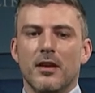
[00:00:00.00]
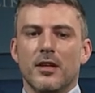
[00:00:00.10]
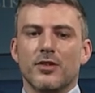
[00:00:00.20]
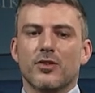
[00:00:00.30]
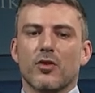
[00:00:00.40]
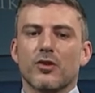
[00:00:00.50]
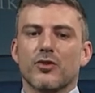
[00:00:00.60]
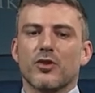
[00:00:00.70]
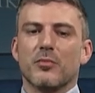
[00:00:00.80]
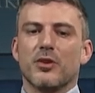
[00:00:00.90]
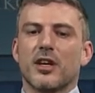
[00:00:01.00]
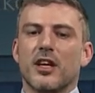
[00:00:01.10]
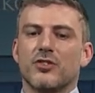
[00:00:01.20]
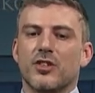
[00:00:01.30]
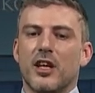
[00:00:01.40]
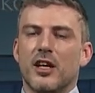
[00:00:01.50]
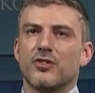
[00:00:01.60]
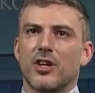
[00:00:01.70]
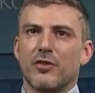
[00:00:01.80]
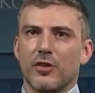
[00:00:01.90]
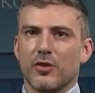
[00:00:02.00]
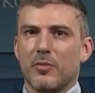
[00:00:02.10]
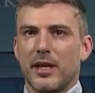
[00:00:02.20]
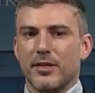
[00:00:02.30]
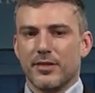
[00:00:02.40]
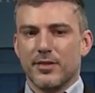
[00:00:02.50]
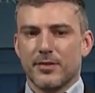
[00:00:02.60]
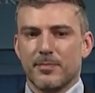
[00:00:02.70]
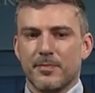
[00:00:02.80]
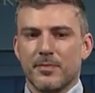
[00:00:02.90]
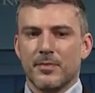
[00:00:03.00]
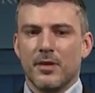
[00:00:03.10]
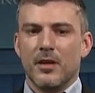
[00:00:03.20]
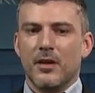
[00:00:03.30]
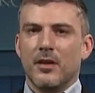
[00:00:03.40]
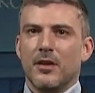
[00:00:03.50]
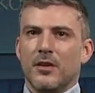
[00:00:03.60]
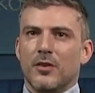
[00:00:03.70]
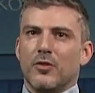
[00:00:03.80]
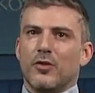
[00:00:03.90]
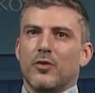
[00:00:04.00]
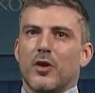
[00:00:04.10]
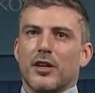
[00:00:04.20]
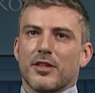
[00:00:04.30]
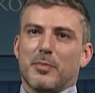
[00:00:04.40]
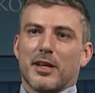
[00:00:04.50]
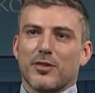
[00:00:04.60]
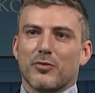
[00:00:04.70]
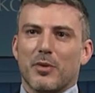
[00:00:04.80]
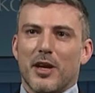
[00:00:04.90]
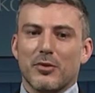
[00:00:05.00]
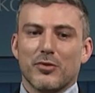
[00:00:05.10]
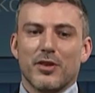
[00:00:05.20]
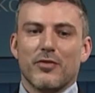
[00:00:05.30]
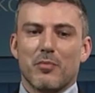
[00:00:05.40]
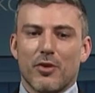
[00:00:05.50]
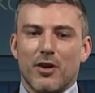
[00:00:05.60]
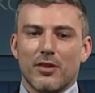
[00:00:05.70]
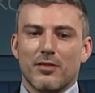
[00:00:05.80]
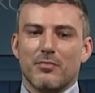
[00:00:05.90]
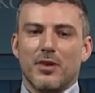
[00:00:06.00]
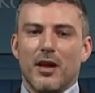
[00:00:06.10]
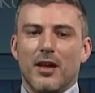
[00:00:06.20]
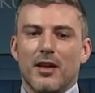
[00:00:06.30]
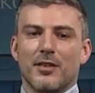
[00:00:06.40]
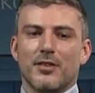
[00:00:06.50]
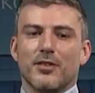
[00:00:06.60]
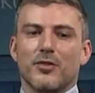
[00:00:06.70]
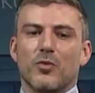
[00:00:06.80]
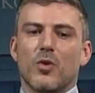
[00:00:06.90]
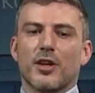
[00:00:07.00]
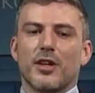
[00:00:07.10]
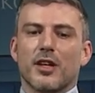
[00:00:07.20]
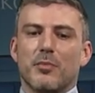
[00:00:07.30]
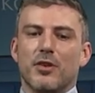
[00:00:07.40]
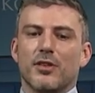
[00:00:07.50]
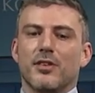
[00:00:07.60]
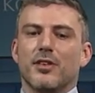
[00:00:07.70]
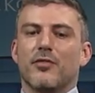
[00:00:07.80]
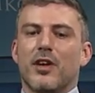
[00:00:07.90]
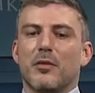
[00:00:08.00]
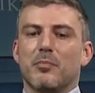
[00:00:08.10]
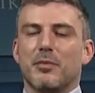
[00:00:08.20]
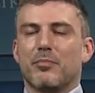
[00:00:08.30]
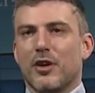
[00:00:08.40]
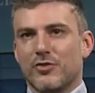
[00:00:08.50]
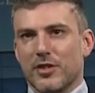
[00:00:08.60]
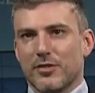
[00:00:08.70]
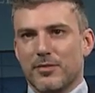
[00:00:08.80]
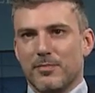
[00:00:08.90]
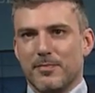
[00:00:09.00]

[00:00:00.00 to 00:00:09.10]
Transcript: intercultural communication, and general humanities. You are expected to be able to live abroad and work in community development projects.